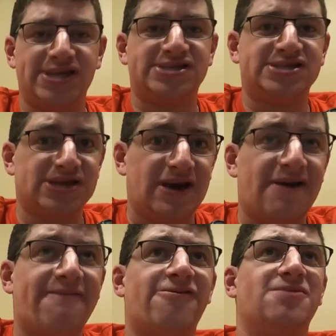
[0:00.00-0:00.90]
So it
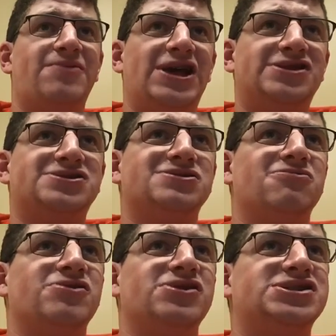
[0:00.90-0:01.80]
remains
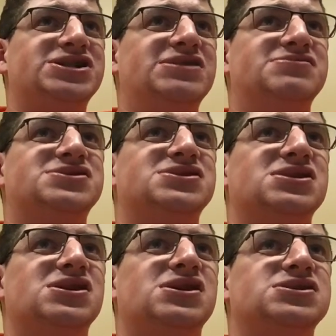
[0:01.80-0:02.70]

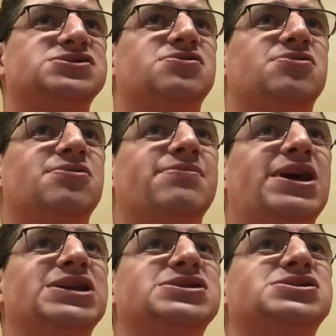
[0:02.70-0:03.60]
24-9.